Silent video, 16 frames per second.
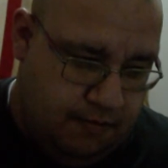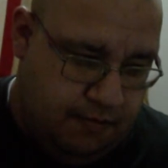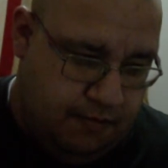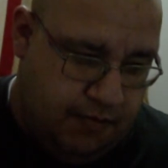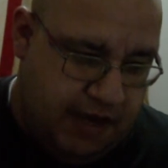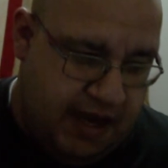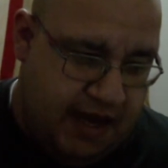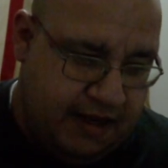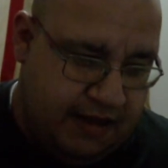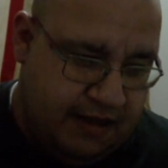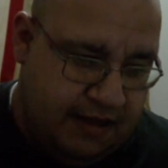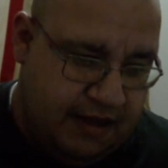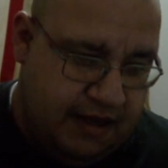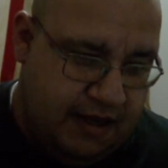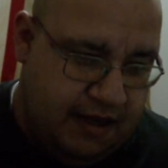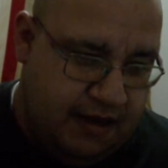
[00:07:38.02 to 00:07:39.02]
back
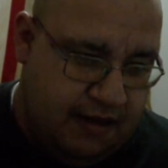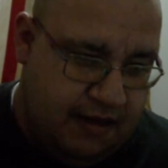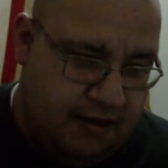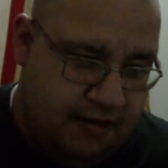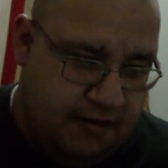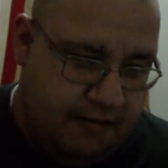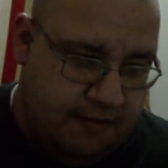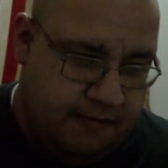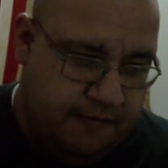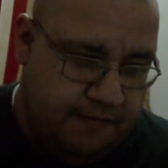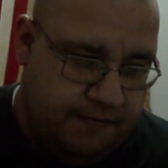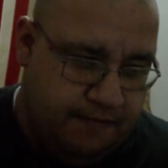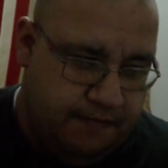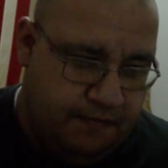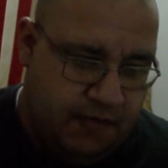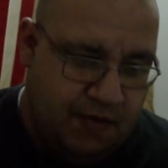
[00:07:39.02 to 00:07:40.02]
then,
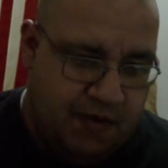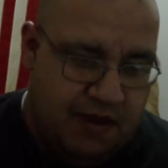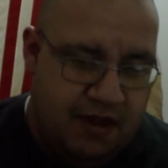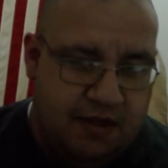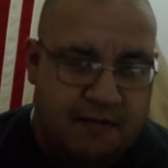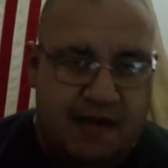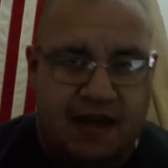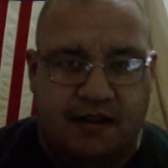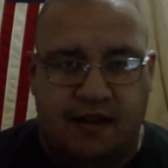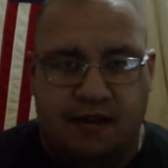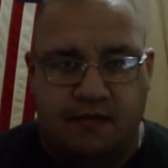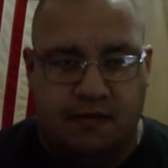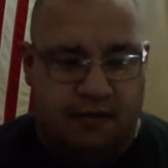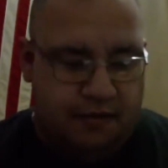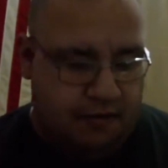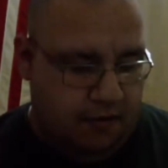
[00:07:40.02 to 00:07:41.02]
I mean, the Maglites
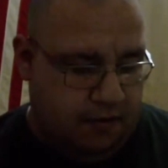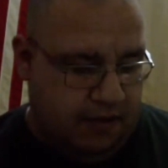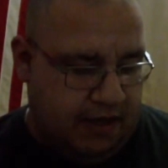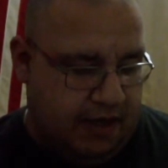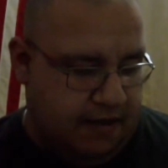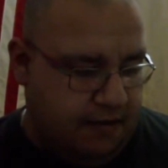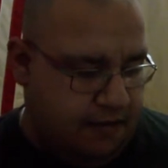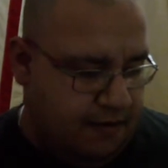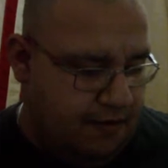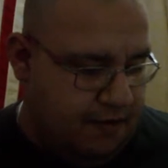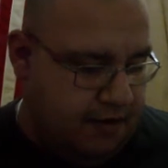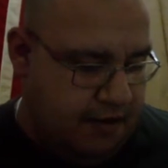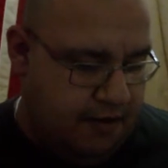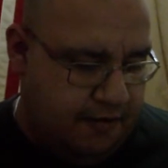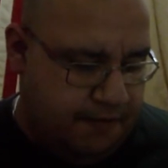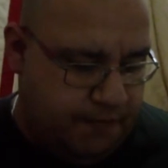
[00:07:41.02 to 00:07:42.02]
were okay. They were
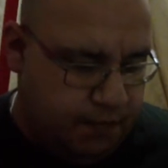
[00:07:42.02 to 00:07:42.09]
good.